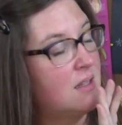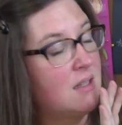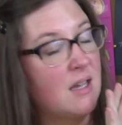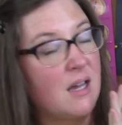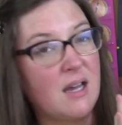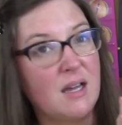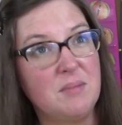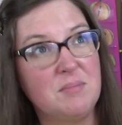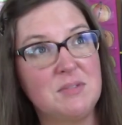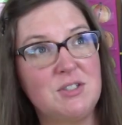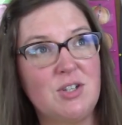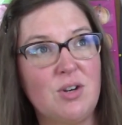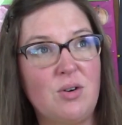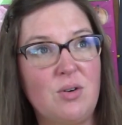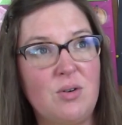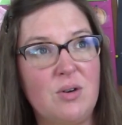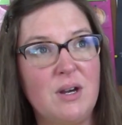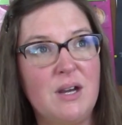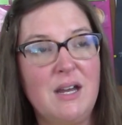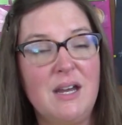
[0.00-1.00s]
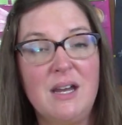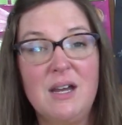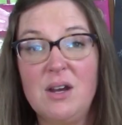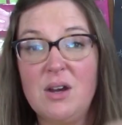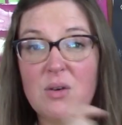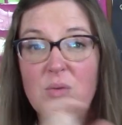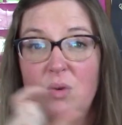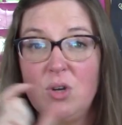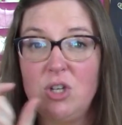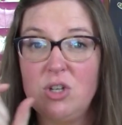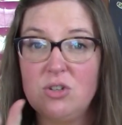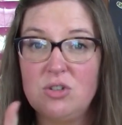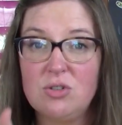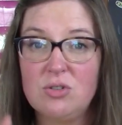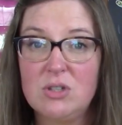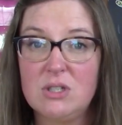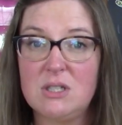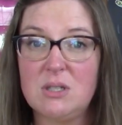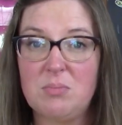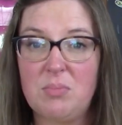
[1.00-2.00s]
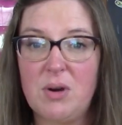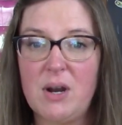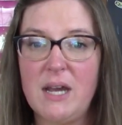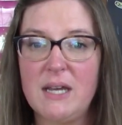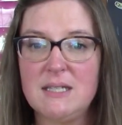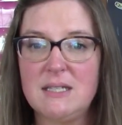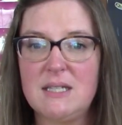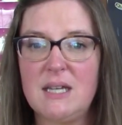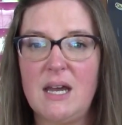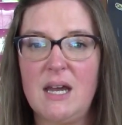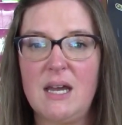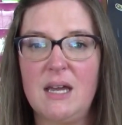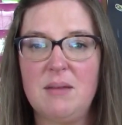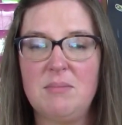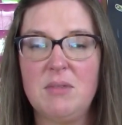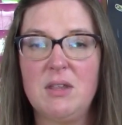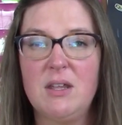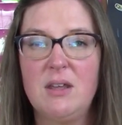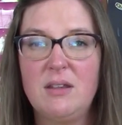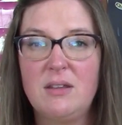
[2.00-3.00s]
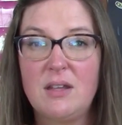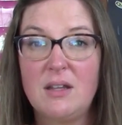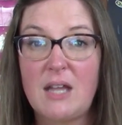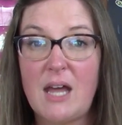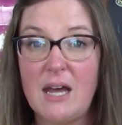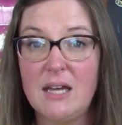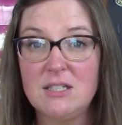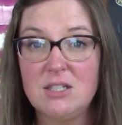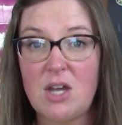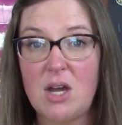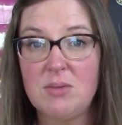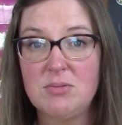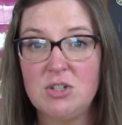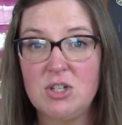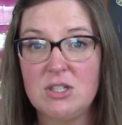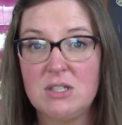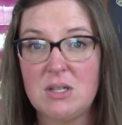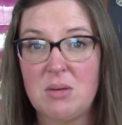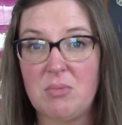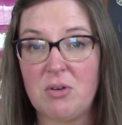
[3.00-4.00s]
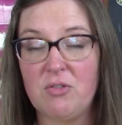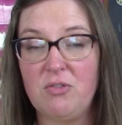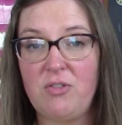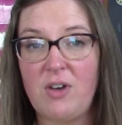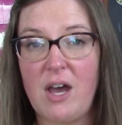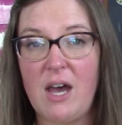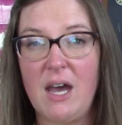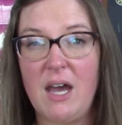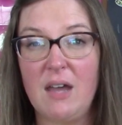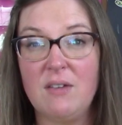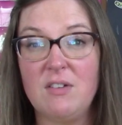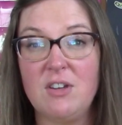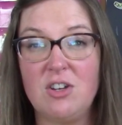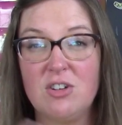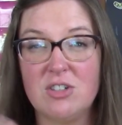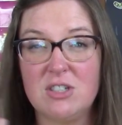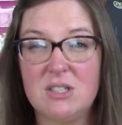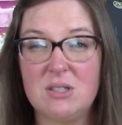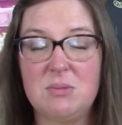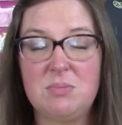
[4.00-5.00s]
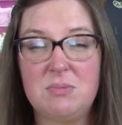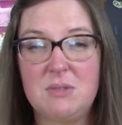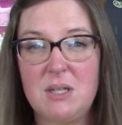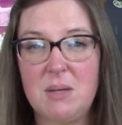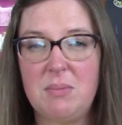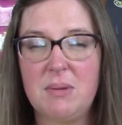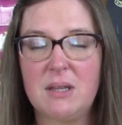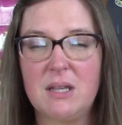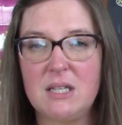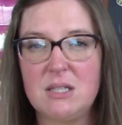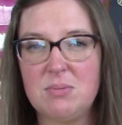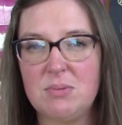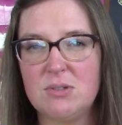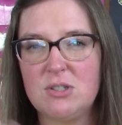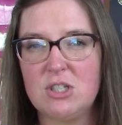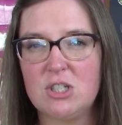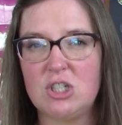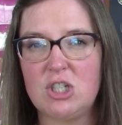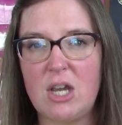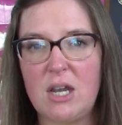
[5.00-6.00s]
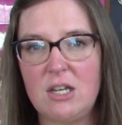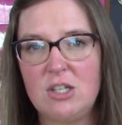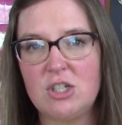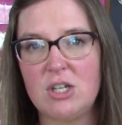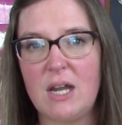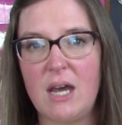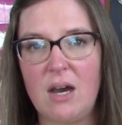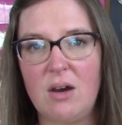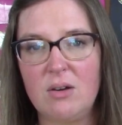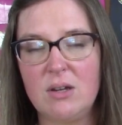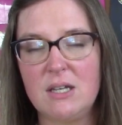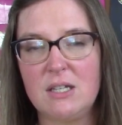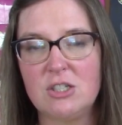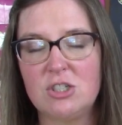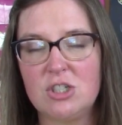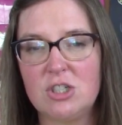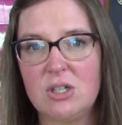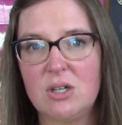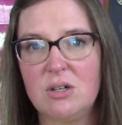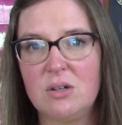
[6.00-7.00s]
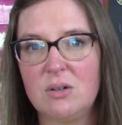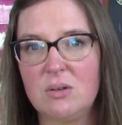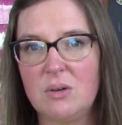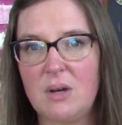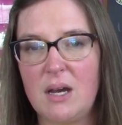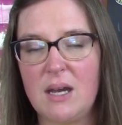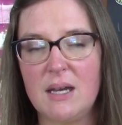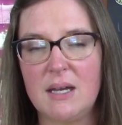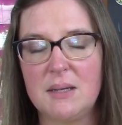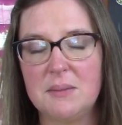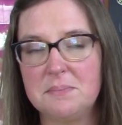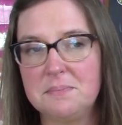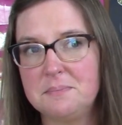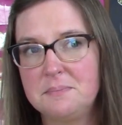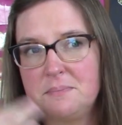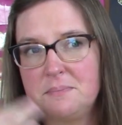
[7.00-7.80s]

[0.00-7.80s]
Um, so when you do the surprise time, the last option is number five, and you're typically supposed to change it out each um,